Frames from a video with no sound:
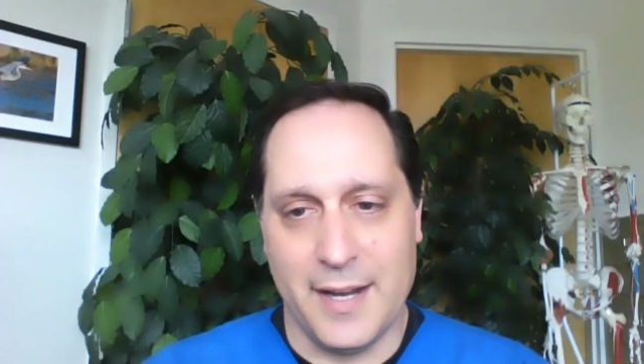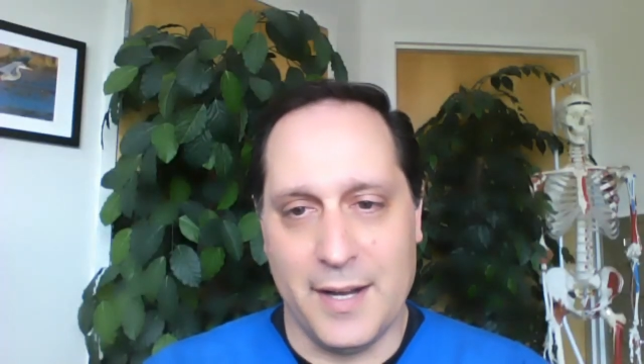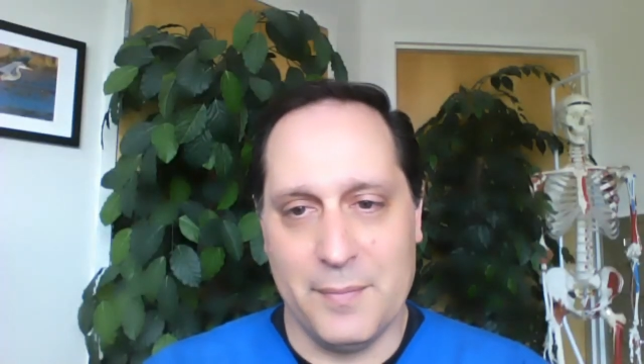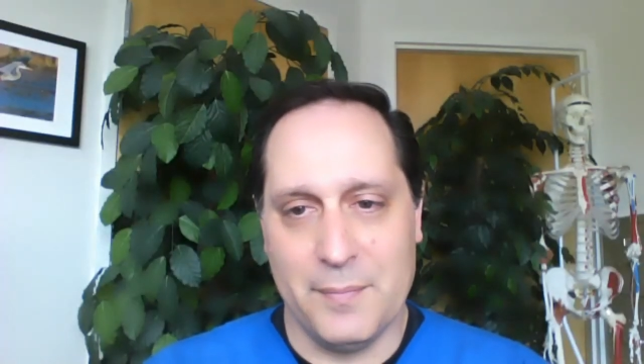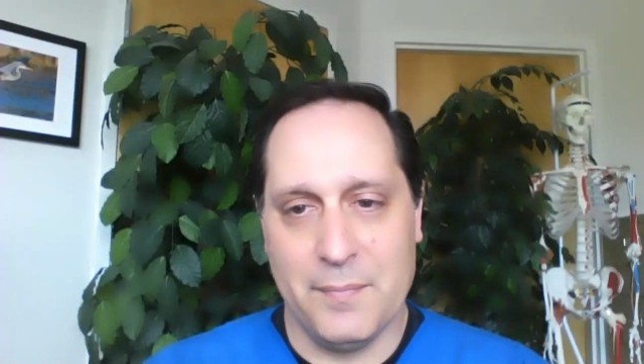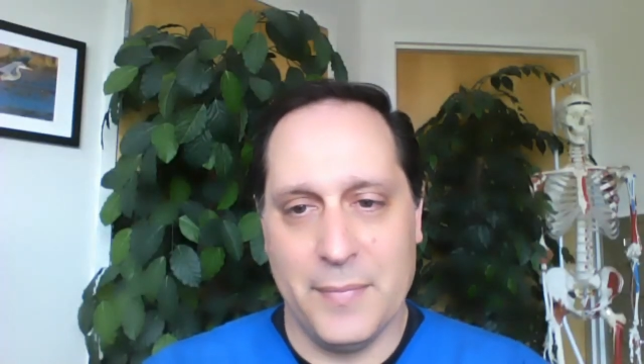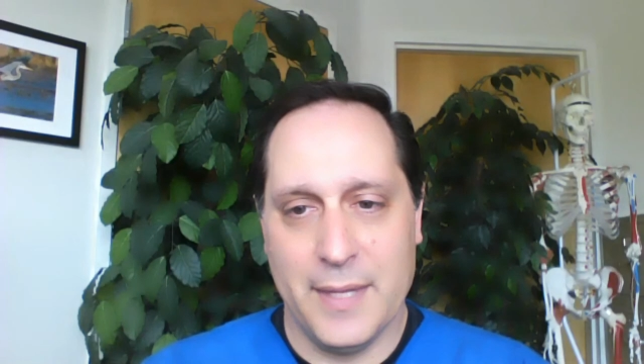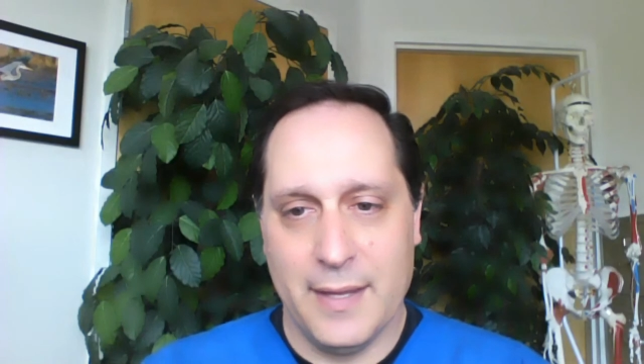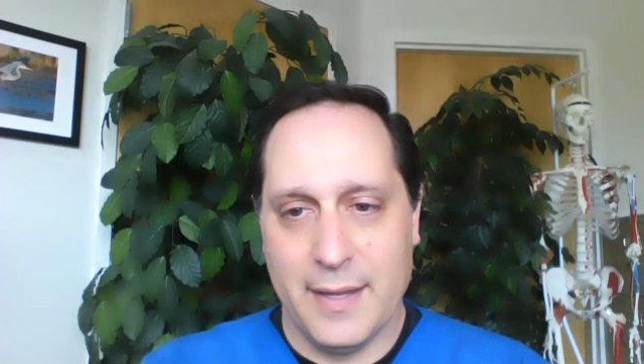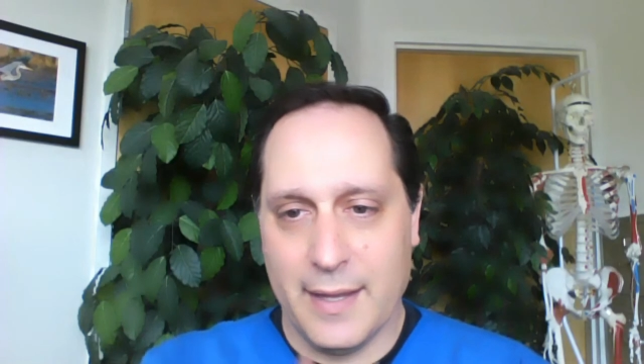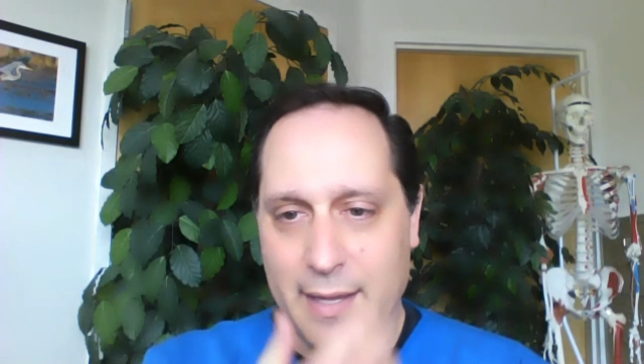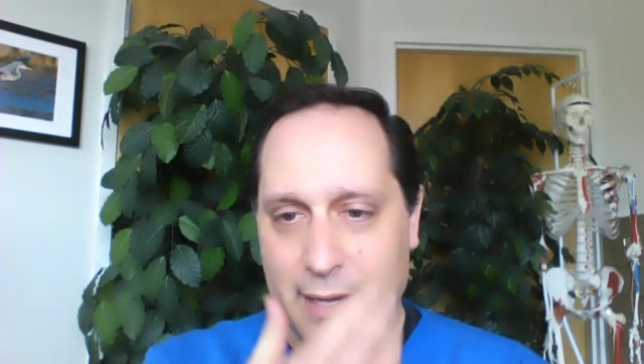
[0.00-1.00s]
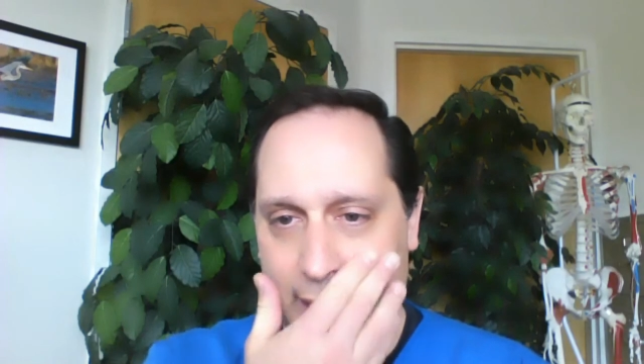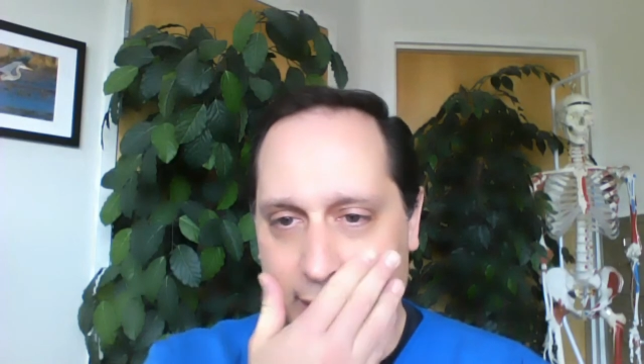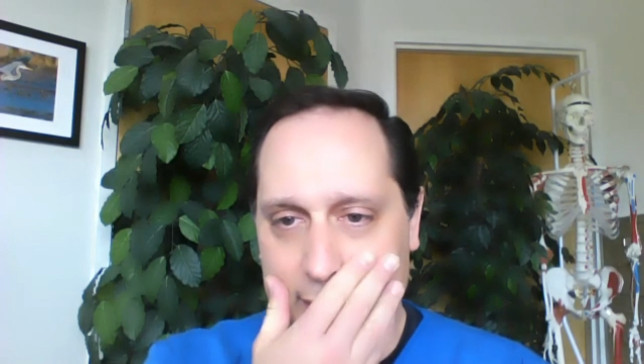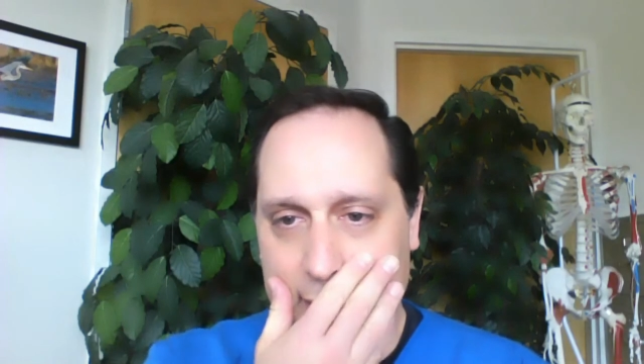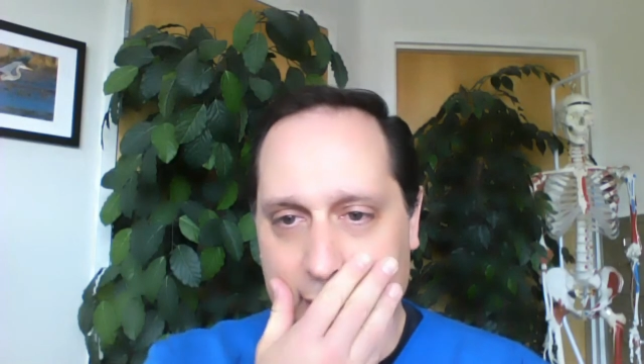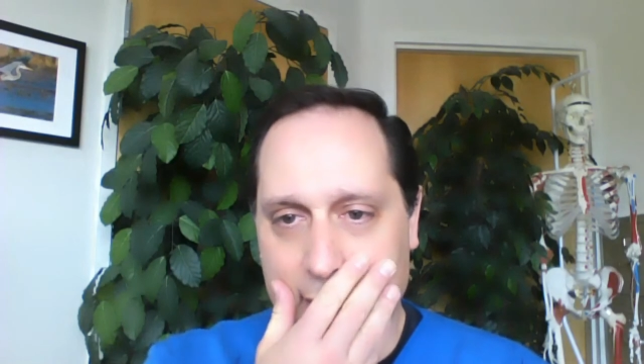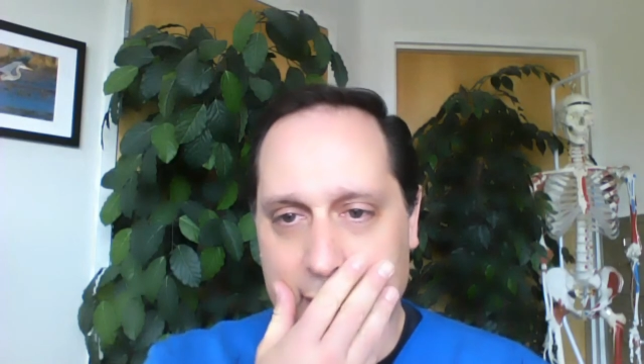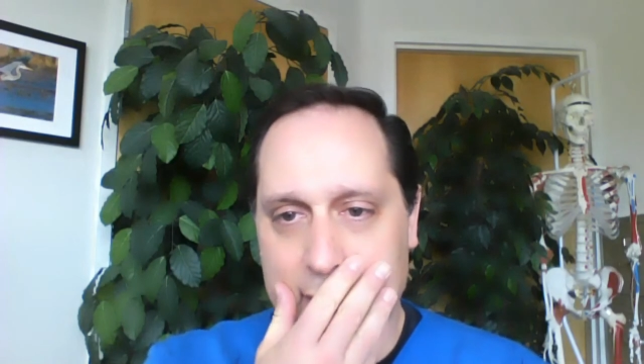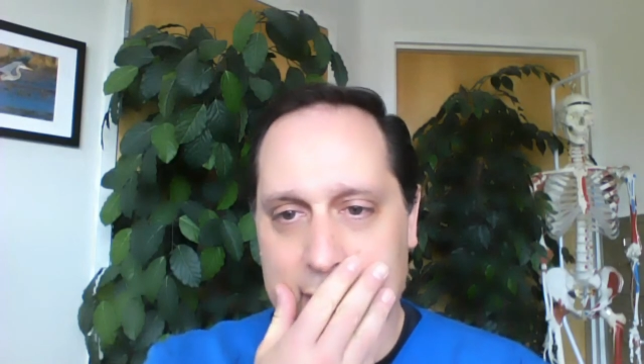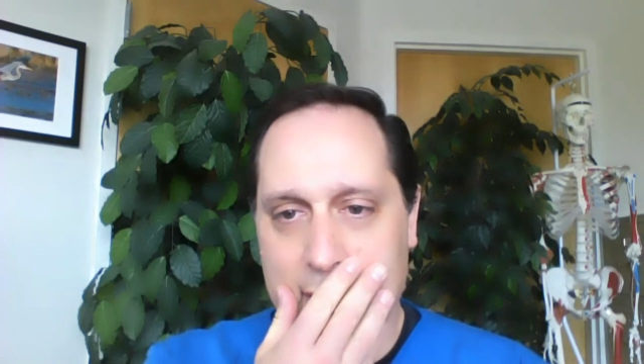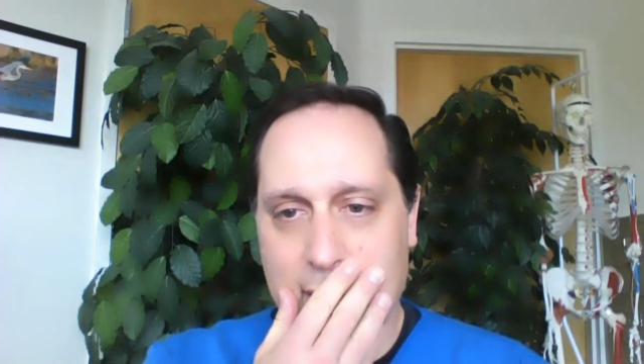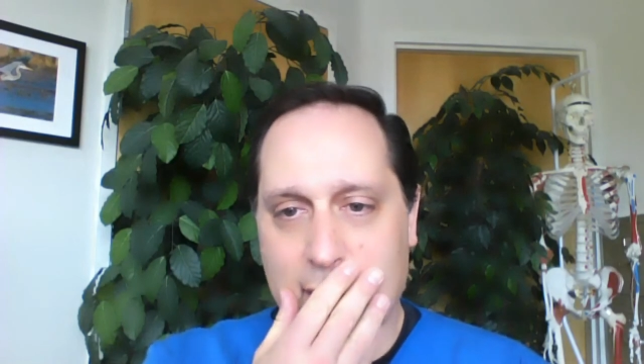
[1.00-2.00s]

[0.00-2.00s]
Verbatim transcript: Um, and uh,